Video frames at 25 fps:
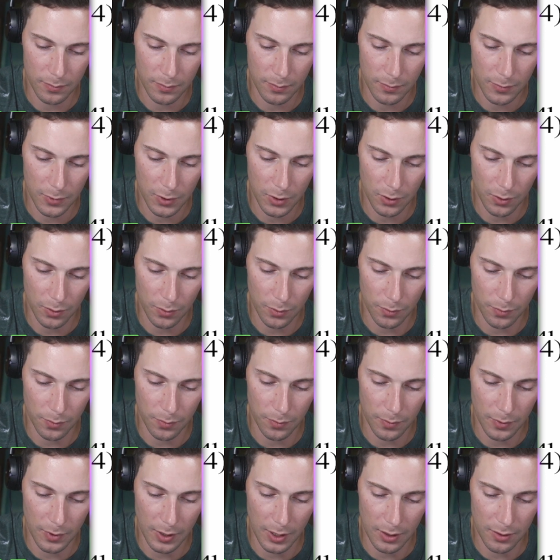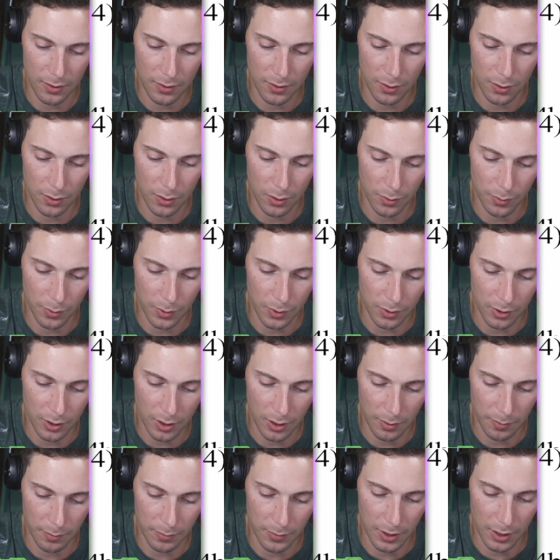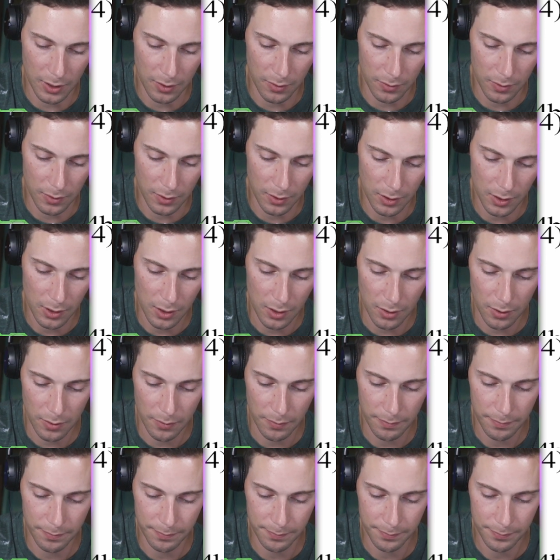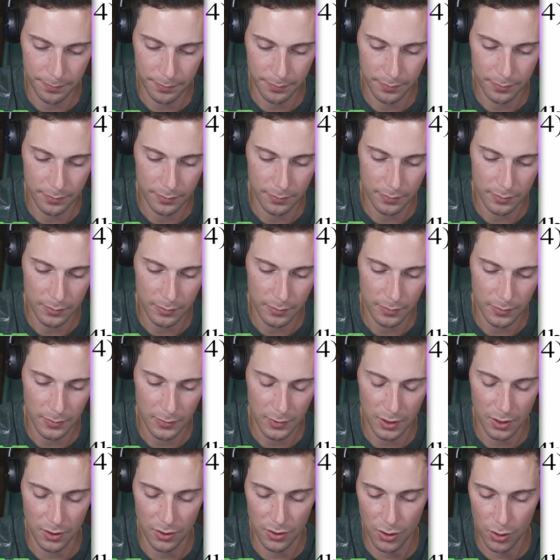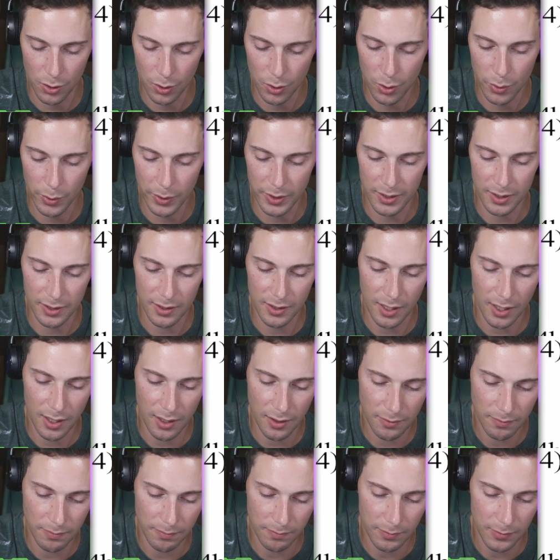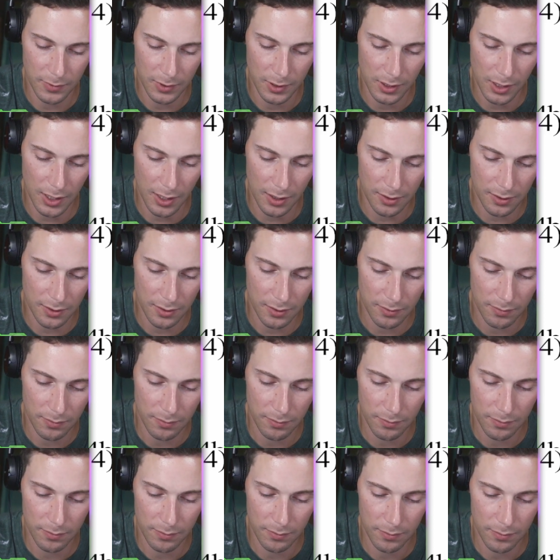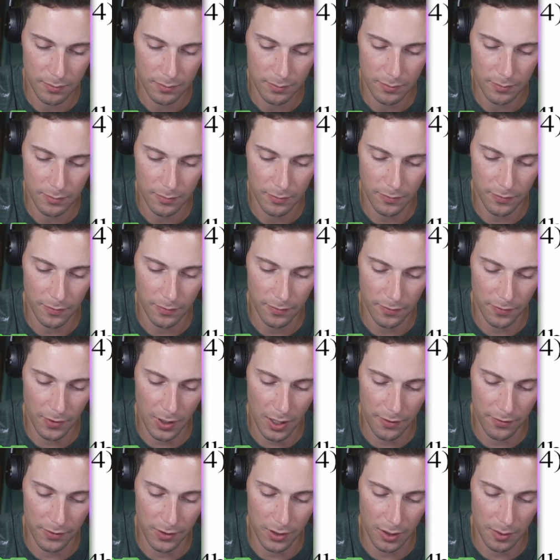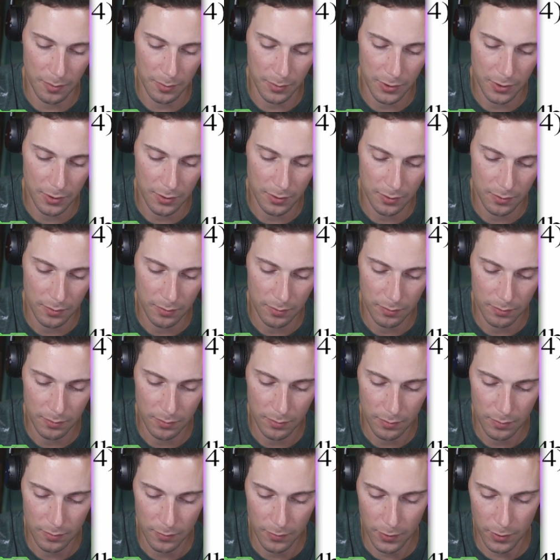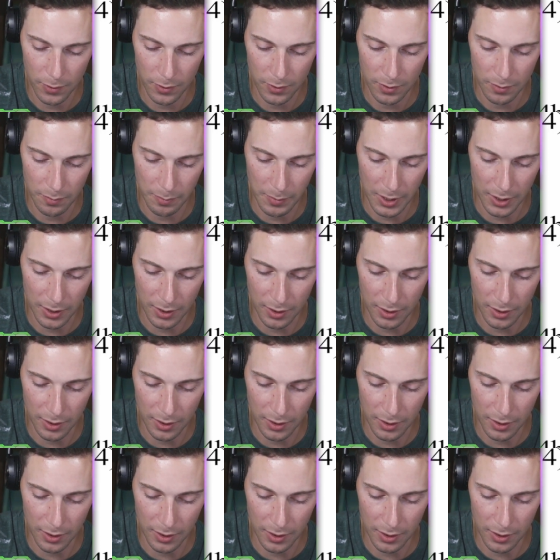so that zero will come down here. Does two go into 10? Yes, five times. For, make